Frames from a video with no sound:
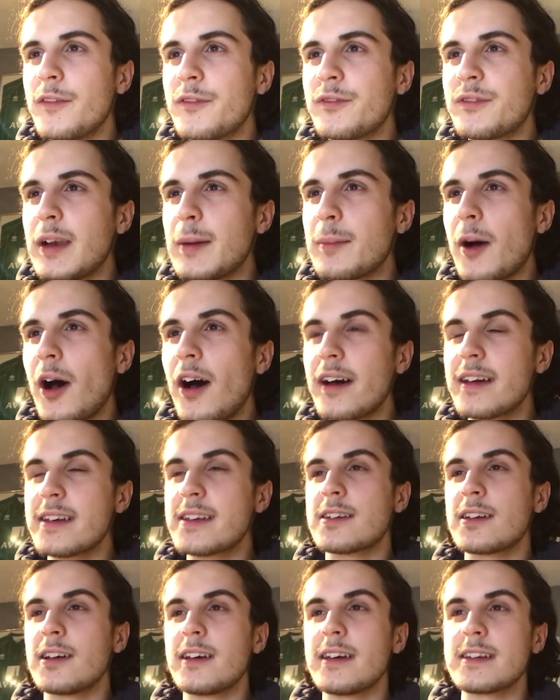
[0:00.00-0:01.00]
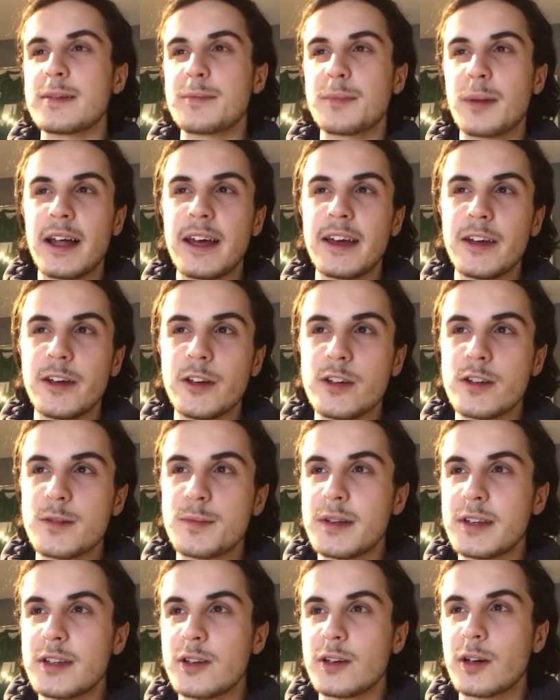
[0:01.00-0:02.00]
Philip Heisser is a player who's
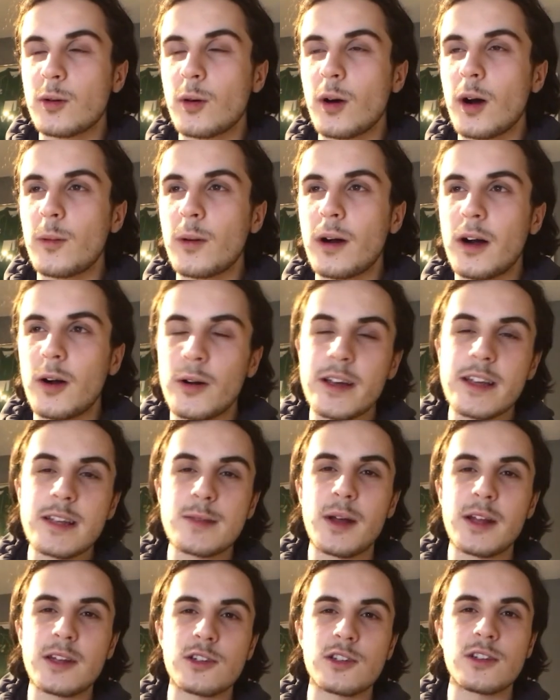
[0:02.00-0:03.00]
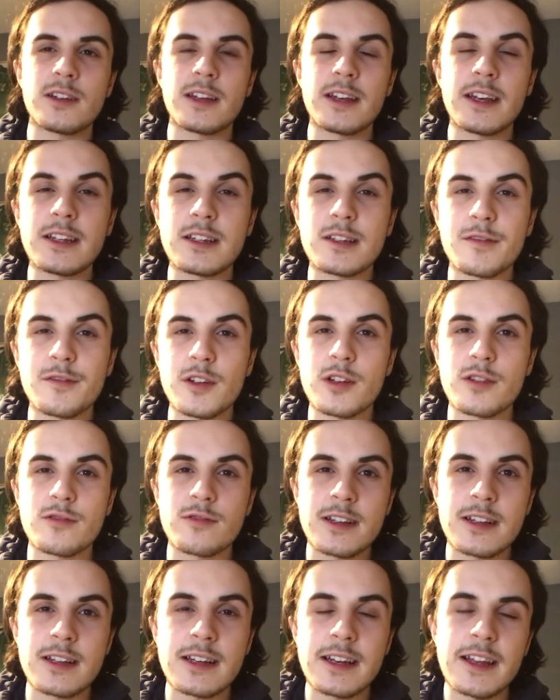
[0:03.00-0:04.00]
been doing quite well. He's mentioned in interviews
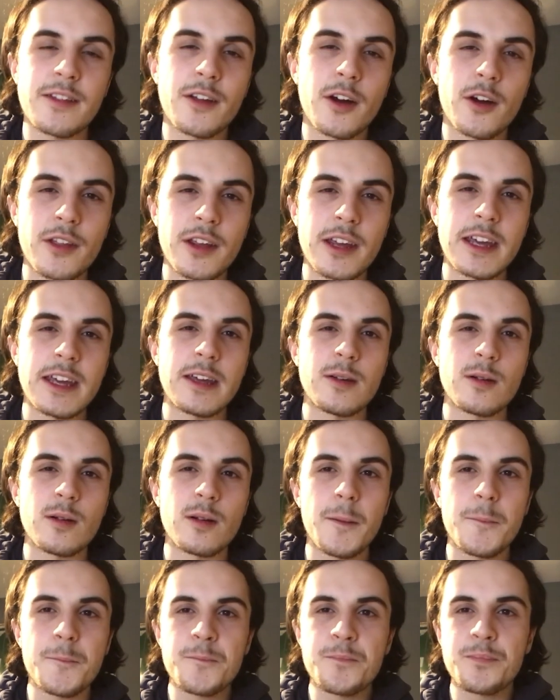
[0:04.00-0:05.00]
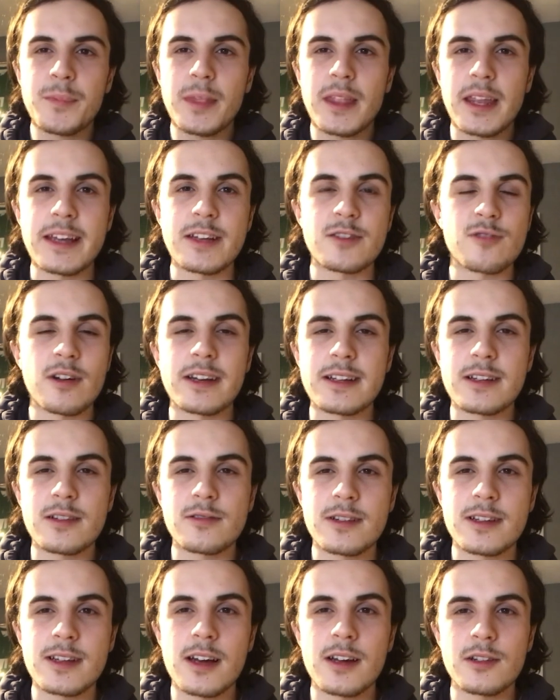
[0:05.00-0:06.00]
recently though that he is ready to
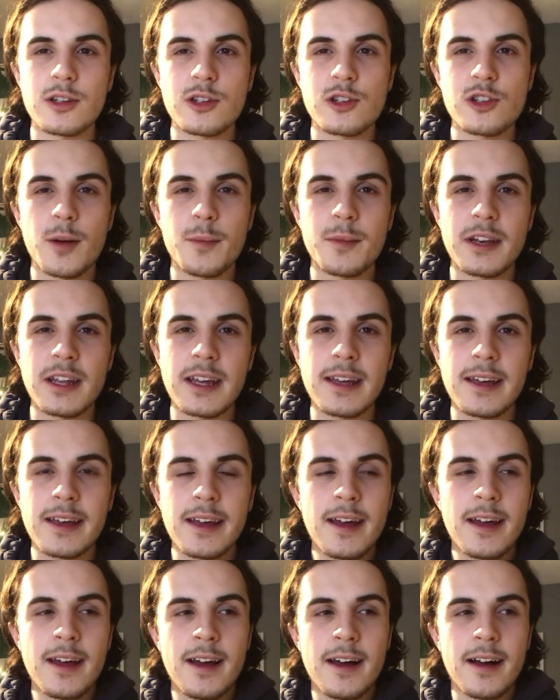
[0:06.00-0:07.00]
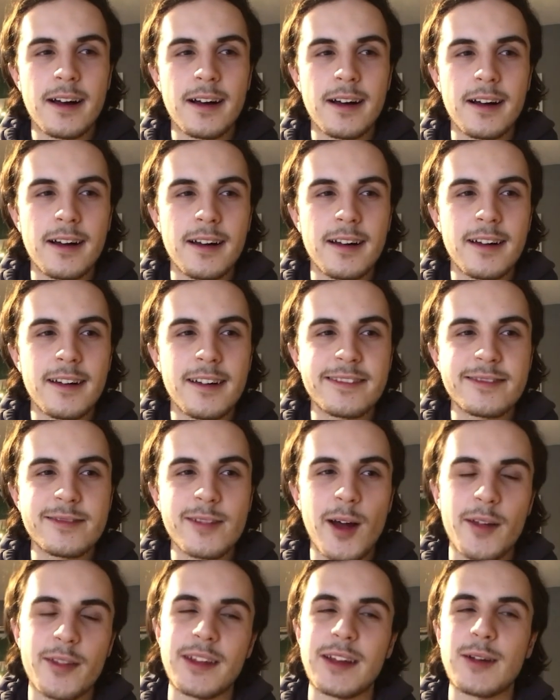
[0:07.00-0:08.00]
return to Germany. I
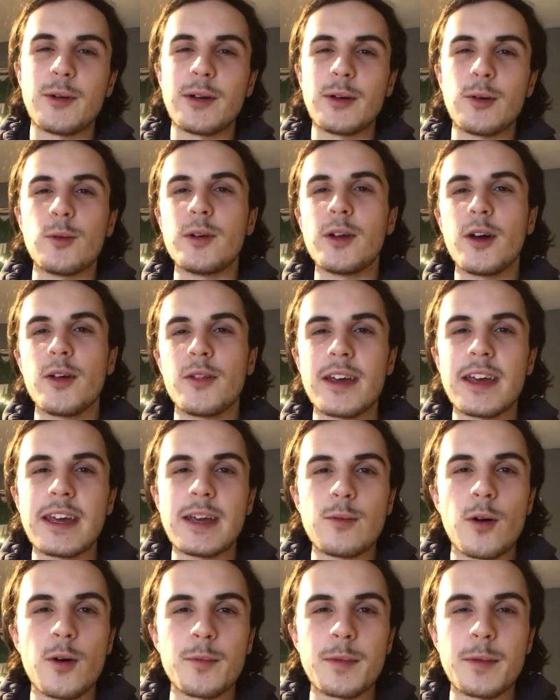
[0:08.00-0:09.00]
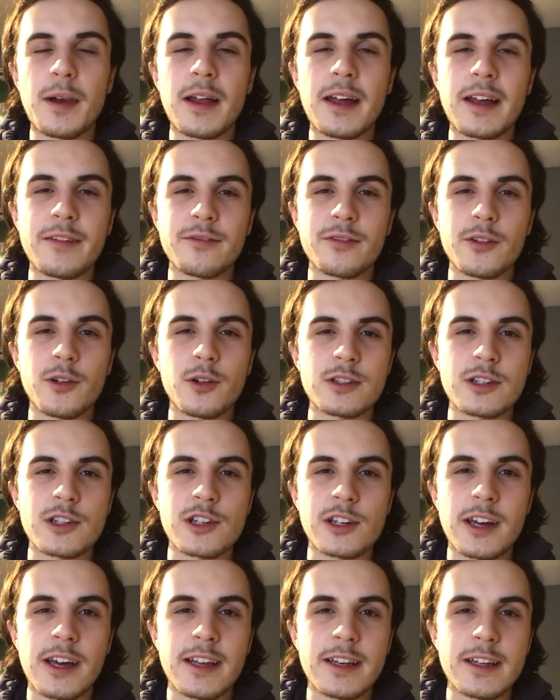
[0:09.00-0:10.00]
think we all know that he won't be playing for Norwich
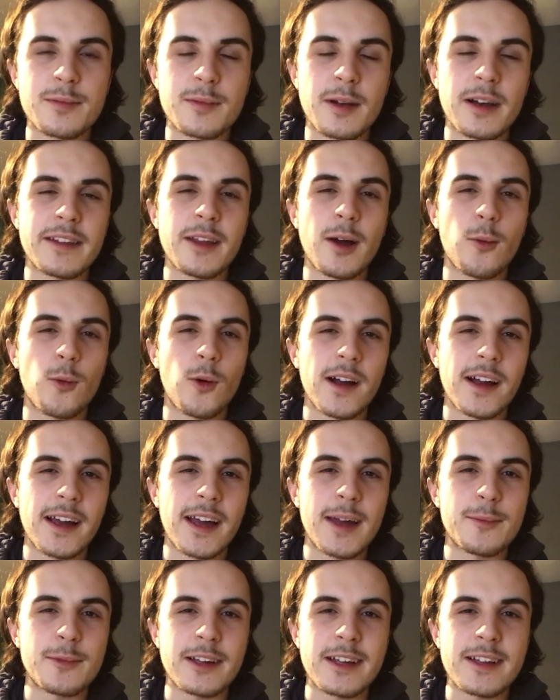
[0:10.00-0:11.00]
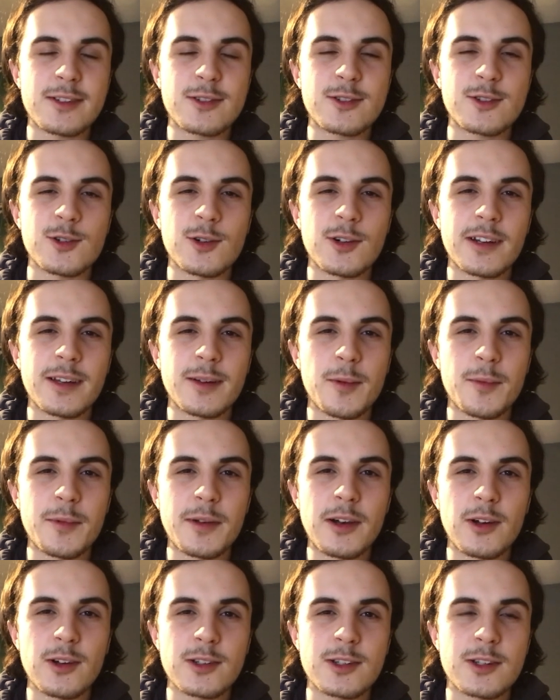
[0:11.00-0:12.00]
again. He's played that one game against Crawley when we
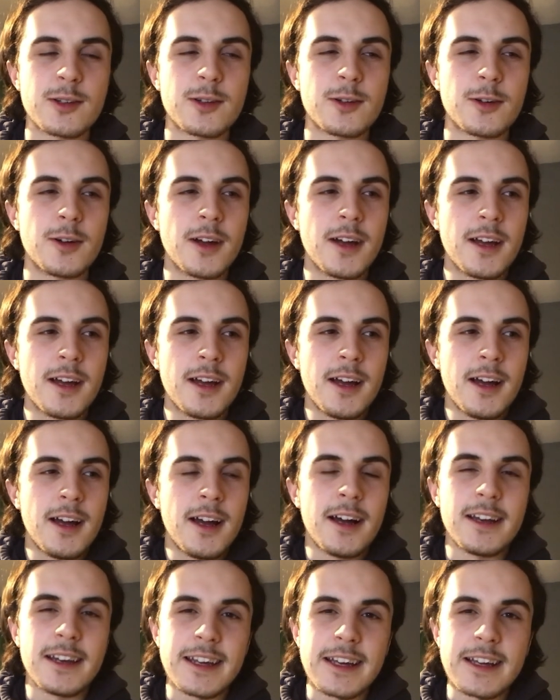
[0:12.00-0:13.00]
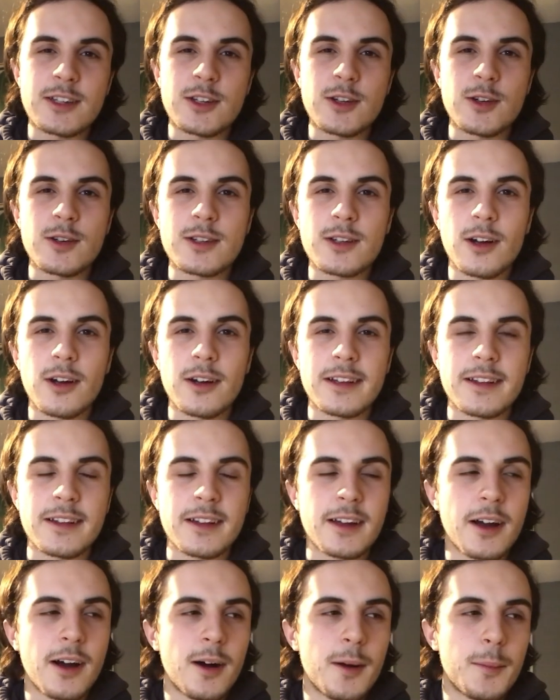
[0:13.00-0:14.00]
lost to a League 2 side in the
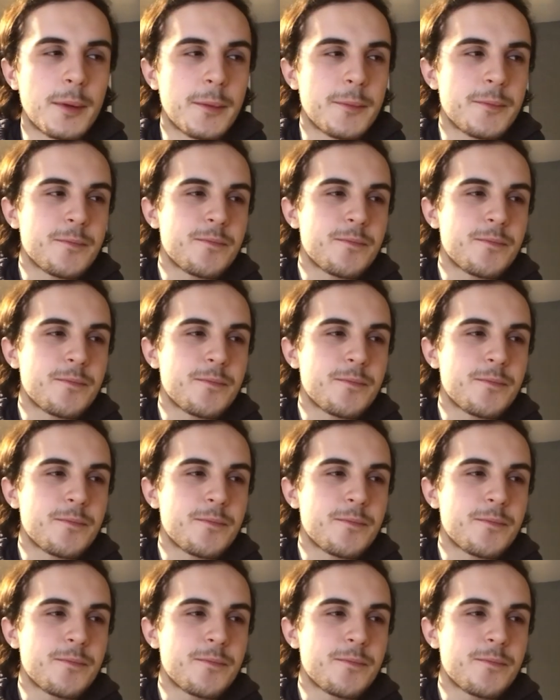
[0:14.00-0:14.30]
Cup.